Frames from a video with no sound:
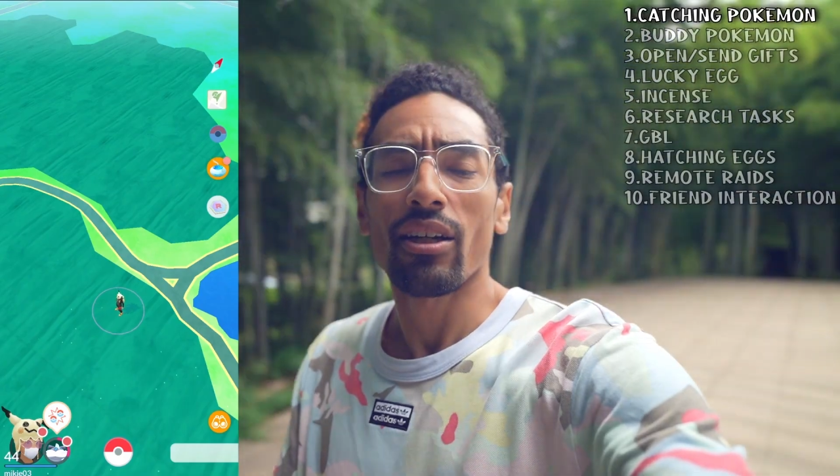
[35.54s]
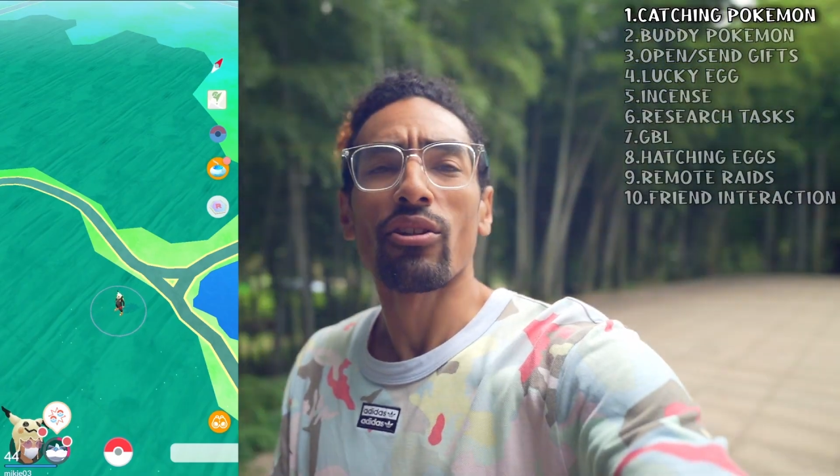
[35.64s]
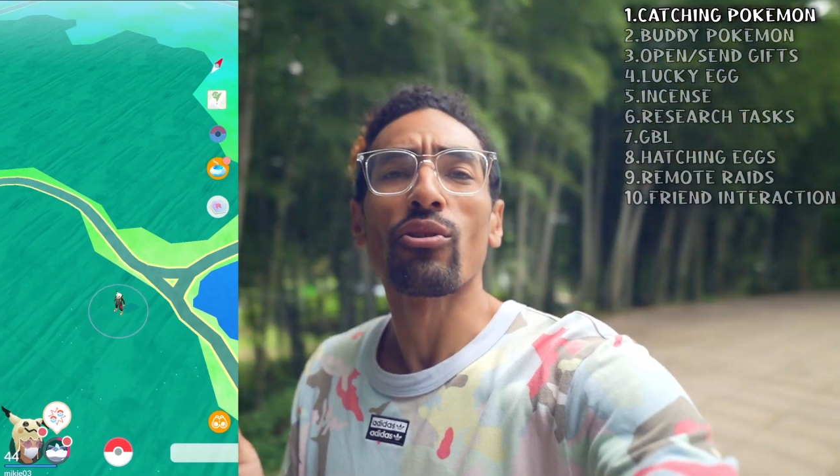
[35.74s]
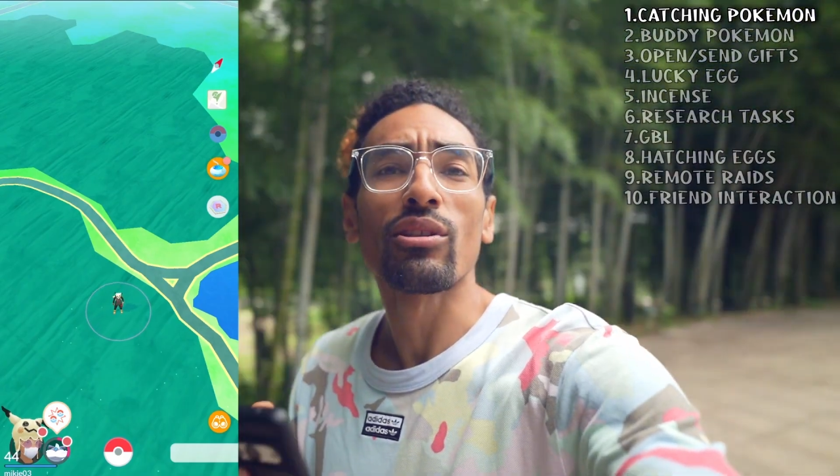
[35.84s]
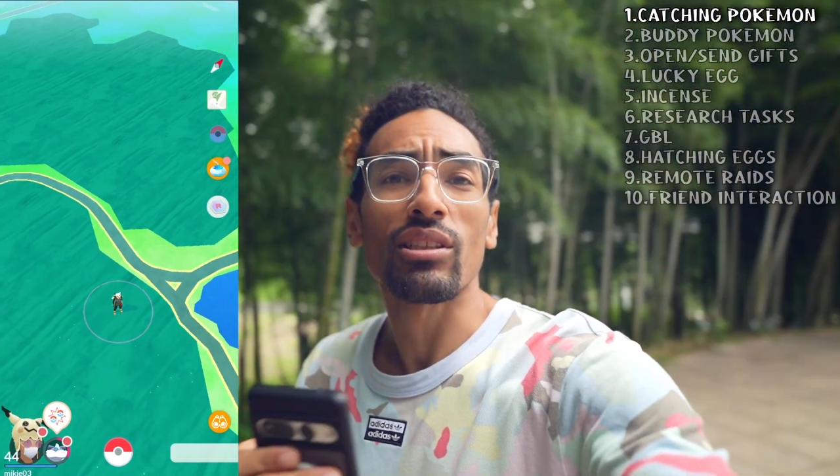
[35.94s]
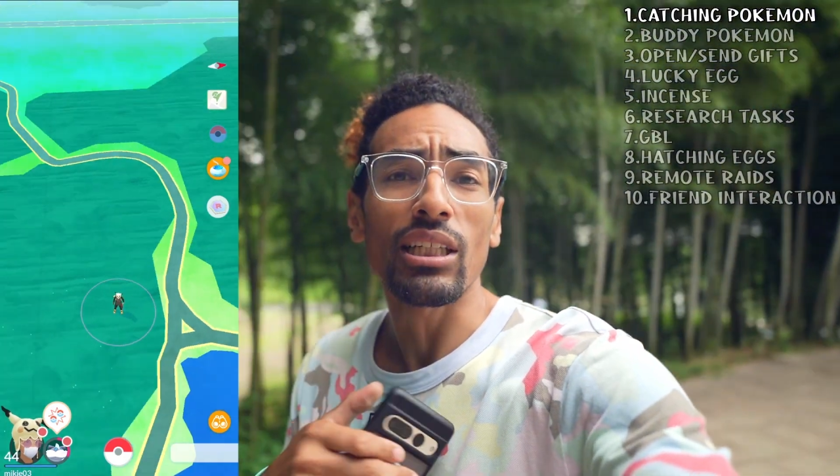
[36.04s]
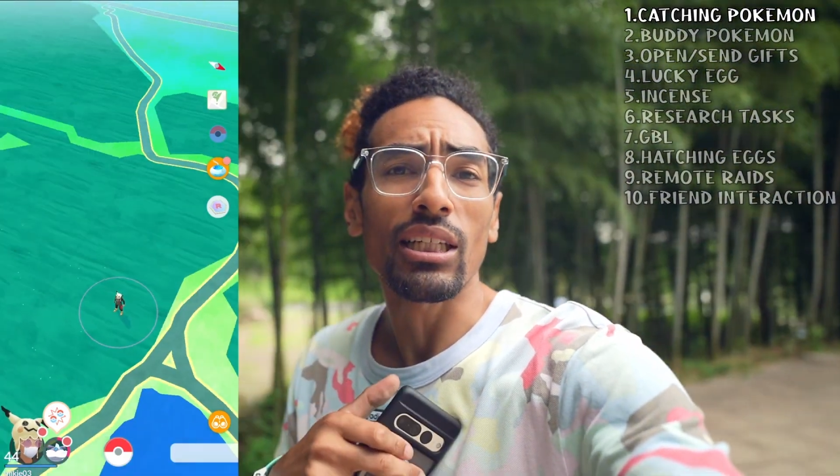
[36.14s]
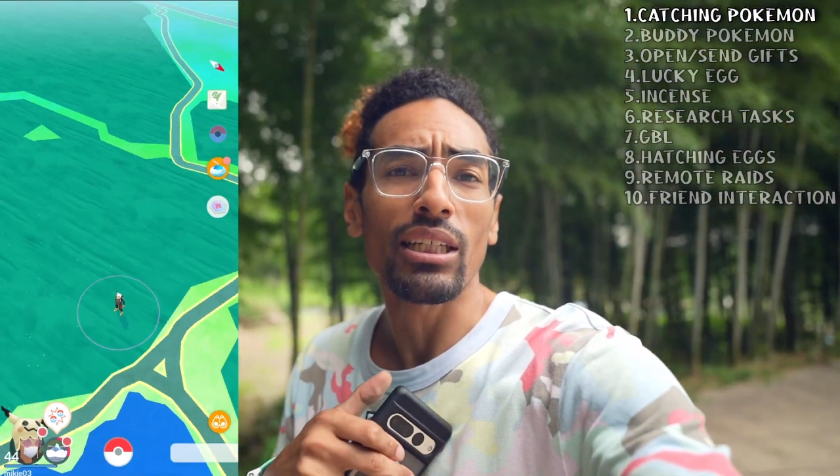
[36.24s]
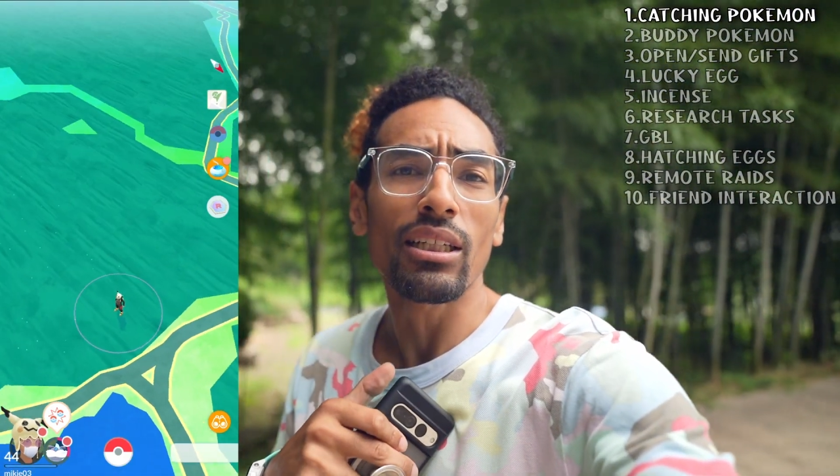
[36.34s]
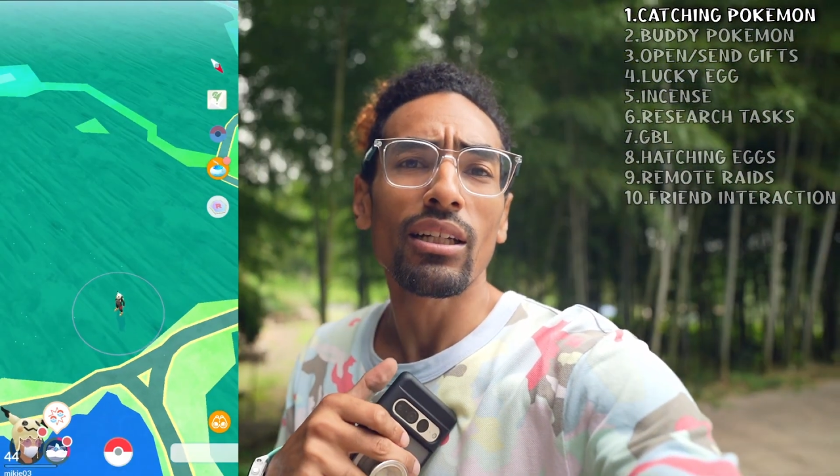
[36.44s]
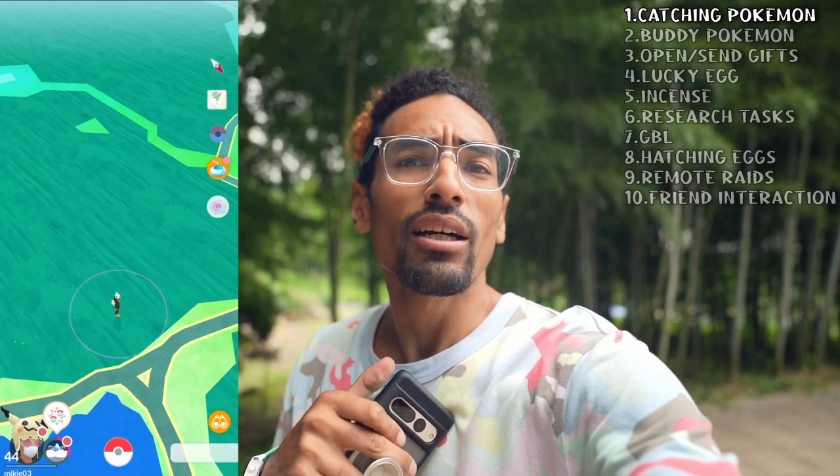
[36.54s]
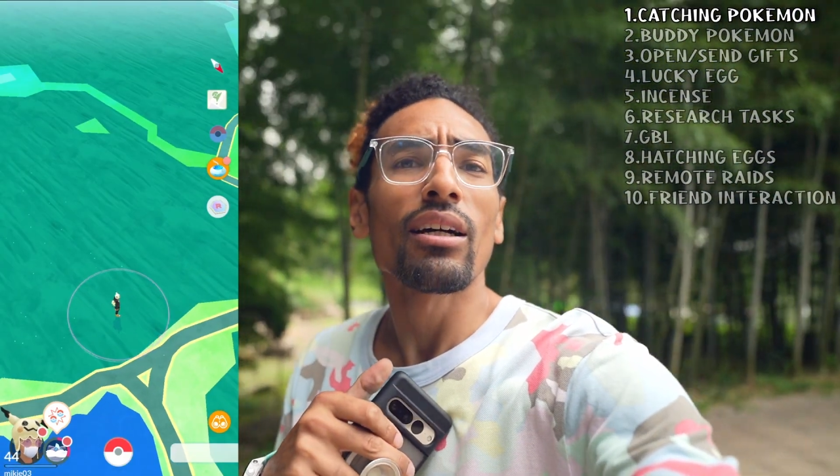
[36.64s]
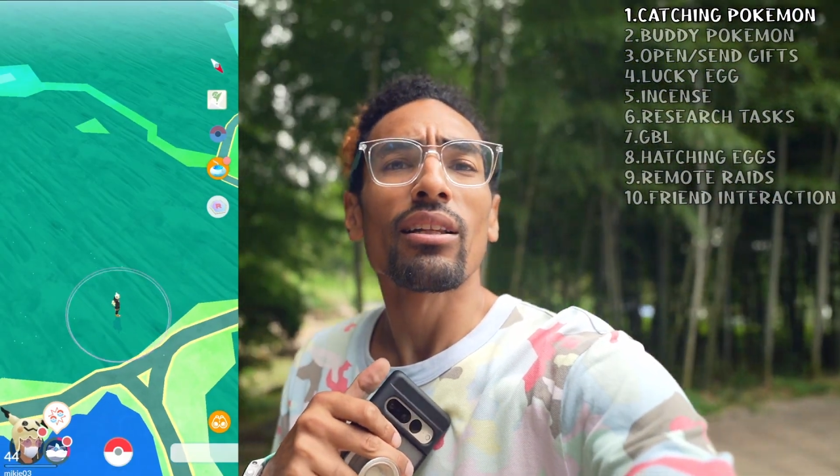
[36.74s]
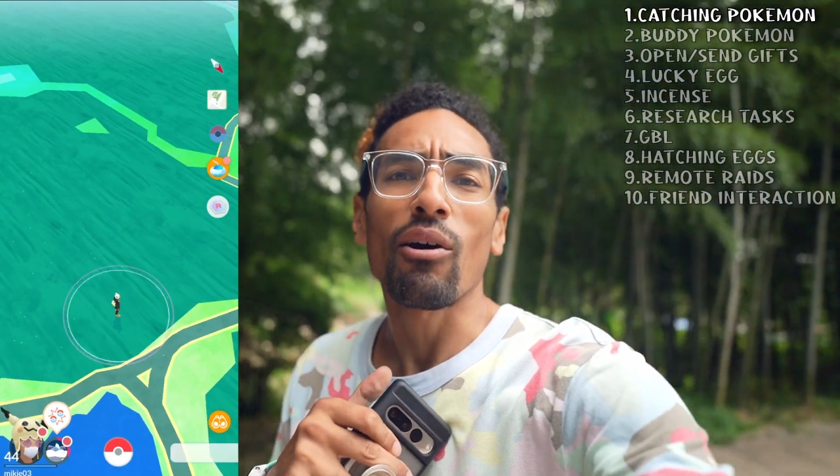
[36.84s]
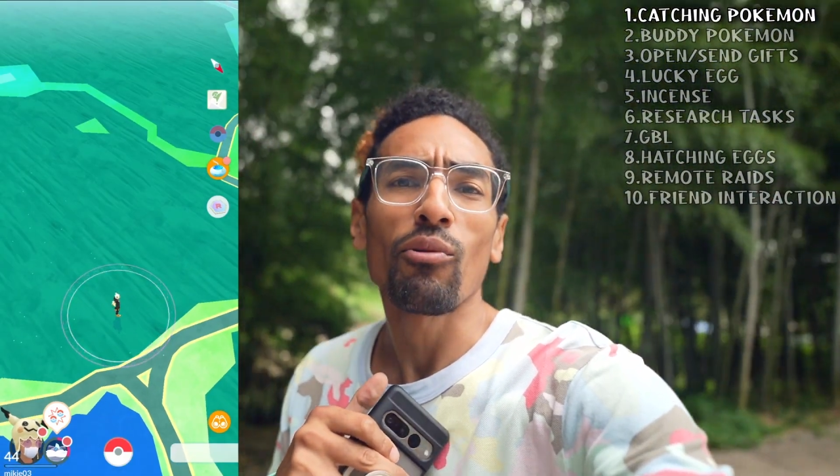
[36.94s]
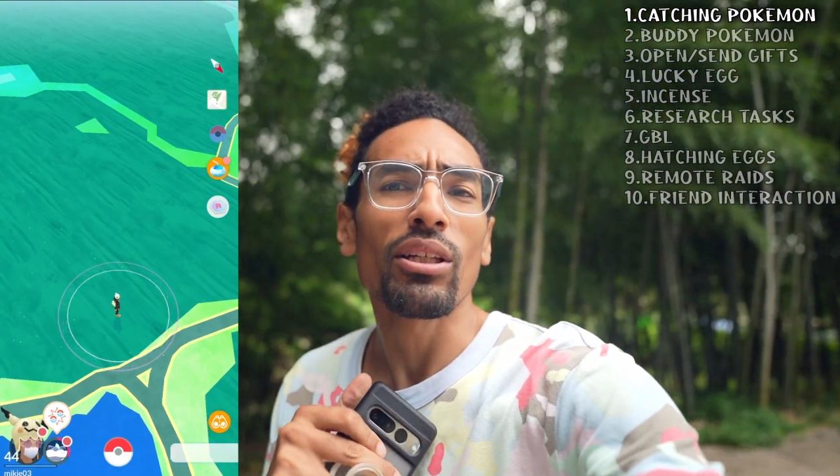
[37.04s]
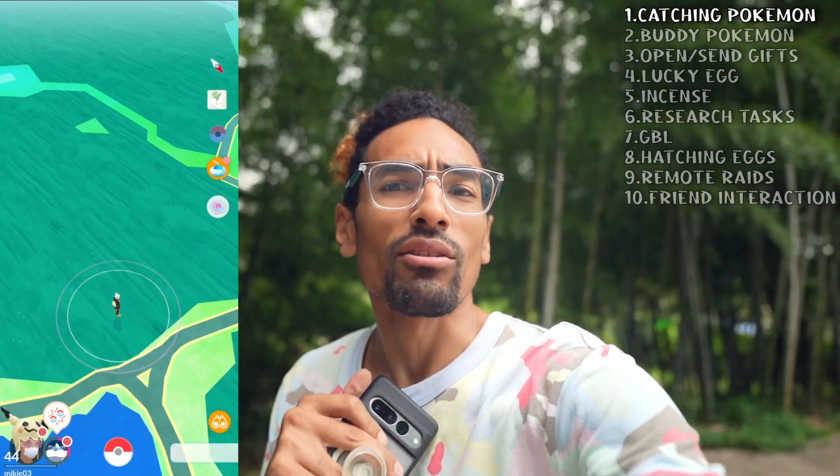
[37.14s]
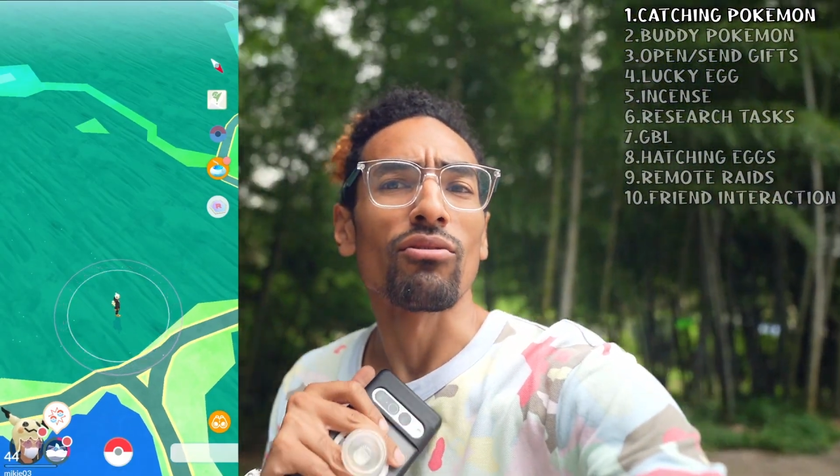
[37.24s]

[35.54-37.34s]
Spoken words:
you can see that we